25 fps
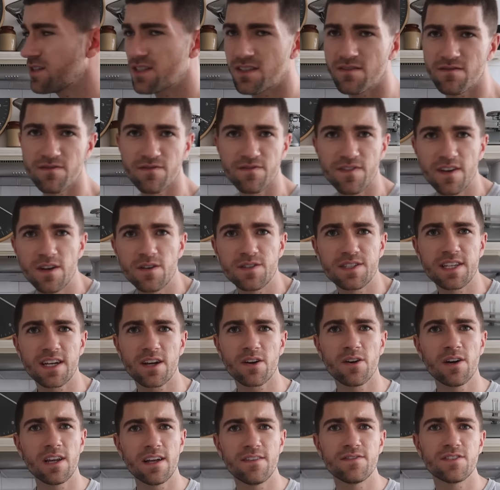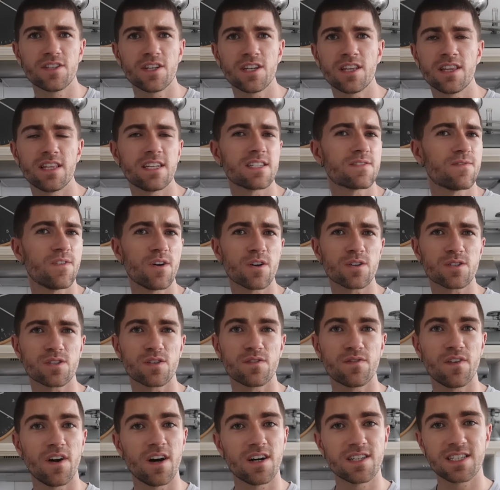it feels like all I've done in this vlog so
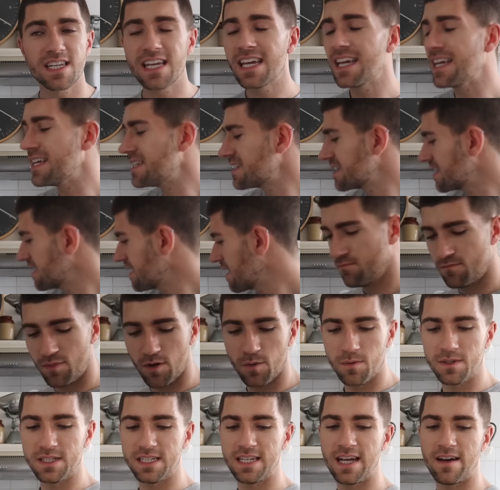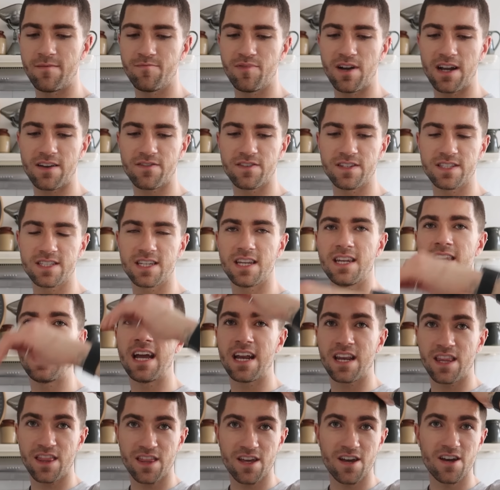far is eat, but we did have breakfast at
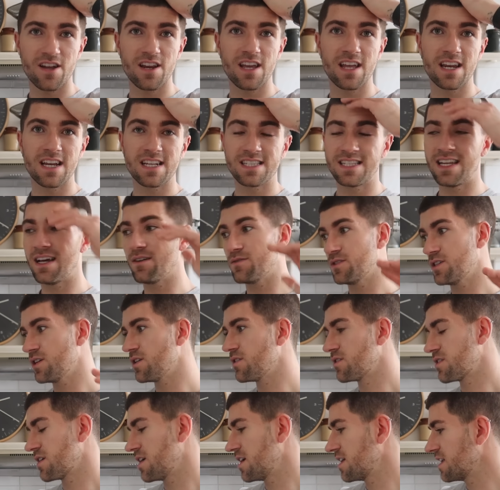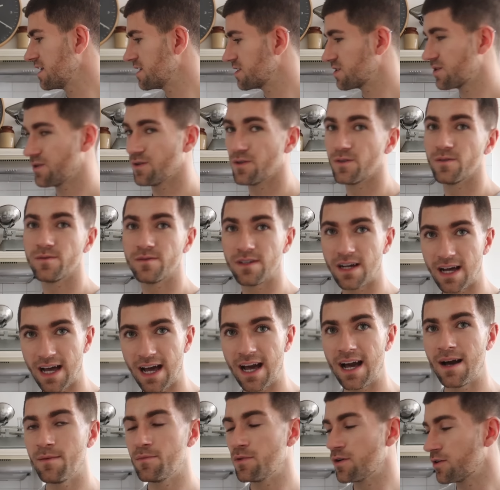9:30 and it's now 2:30, so
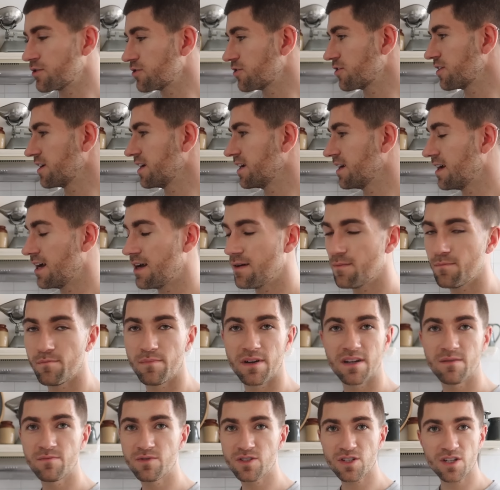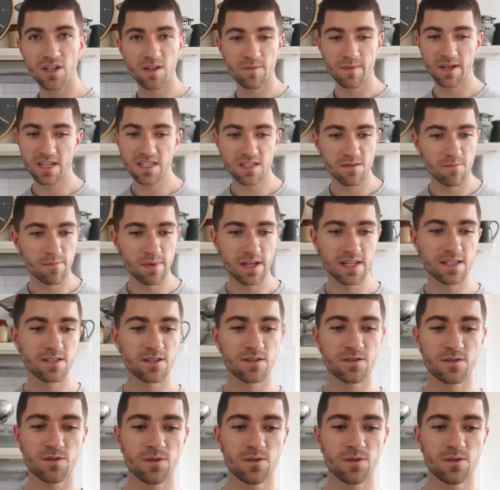I'm hungry. But I'm just gonna make some beans on